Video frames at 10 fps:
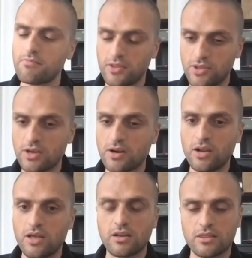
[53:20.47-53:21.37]
but there are a
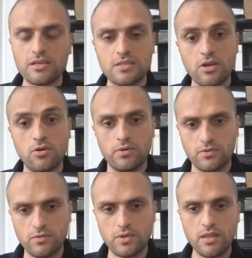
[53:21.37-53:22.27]
lot of things that go into it.